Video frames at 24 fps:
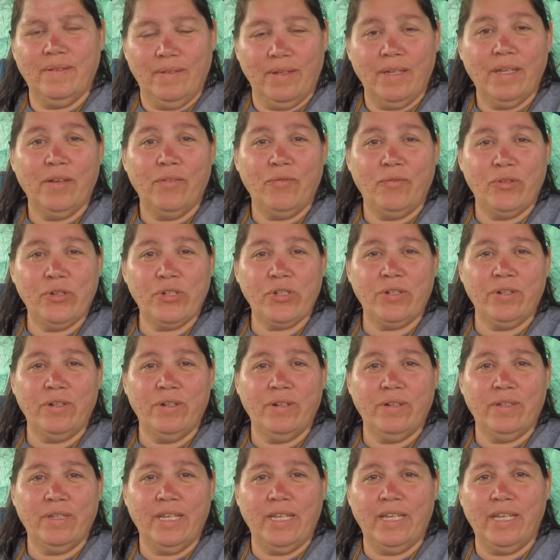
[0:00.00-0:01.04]
Yeah, for
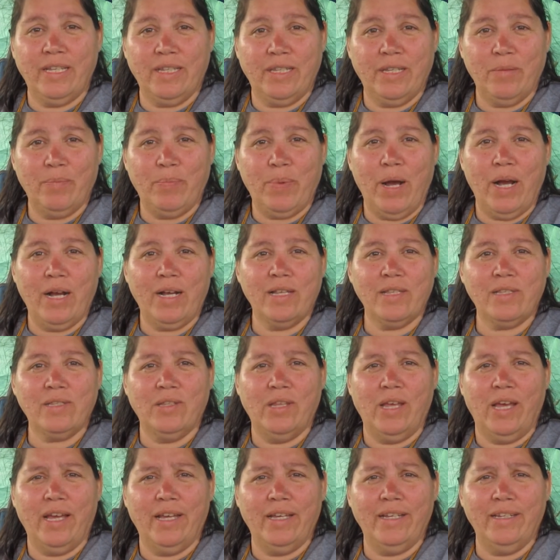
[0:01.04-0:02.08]
sure. They get their pockets
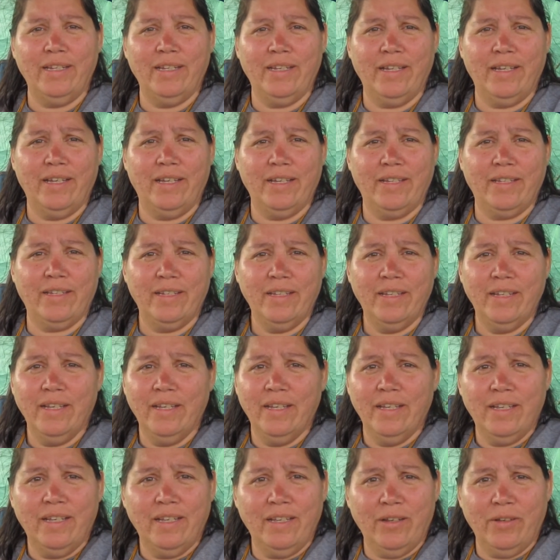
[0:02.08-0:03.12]
lined, they get
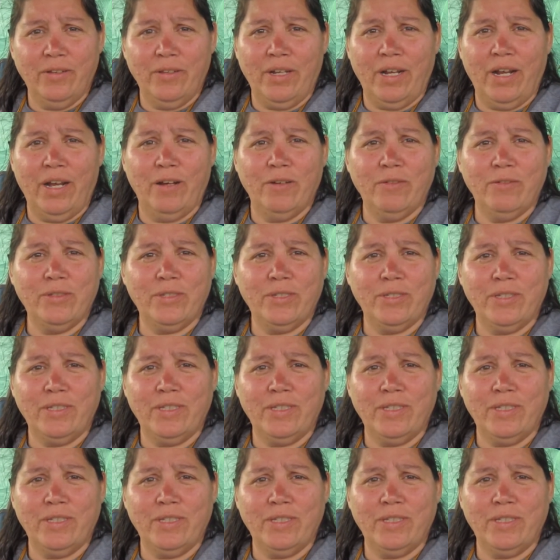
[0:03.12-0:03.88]
their houses,